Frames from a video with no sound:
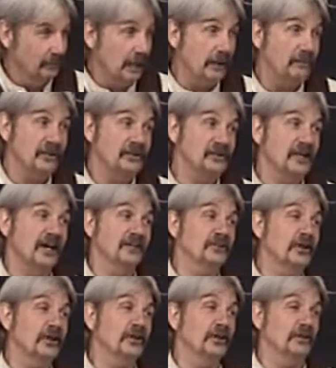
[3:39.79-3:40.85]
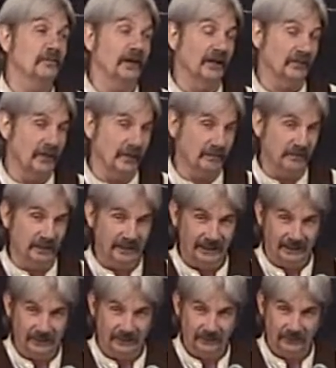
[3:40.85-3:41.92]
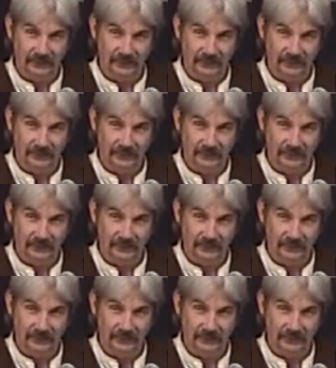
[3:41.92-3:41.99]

Maybe he's not talking about that beginning.